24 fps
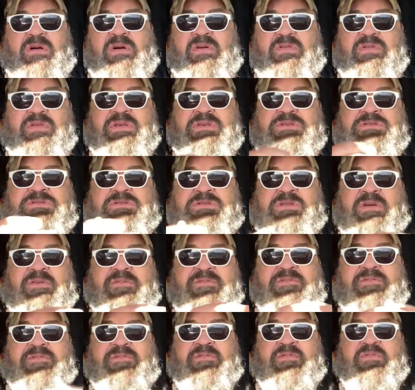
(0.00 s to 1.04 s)
all this
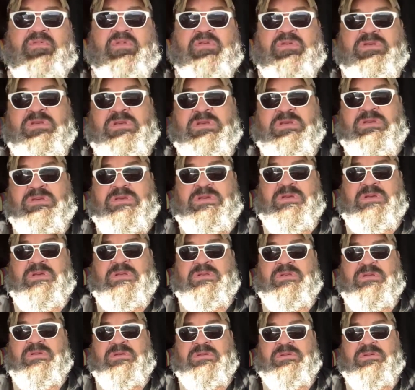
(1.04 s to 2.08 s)
stuff will kick
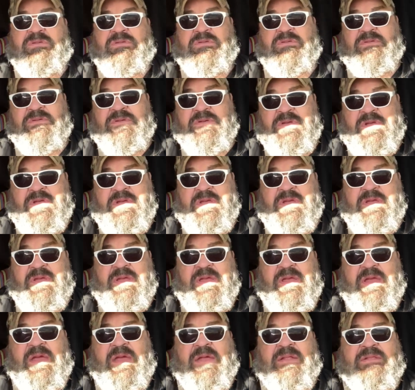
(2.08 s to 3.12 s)
in
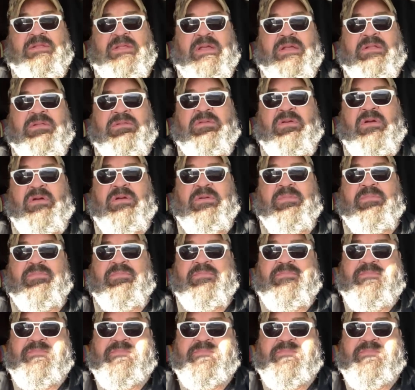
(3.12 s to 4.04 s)
at that time.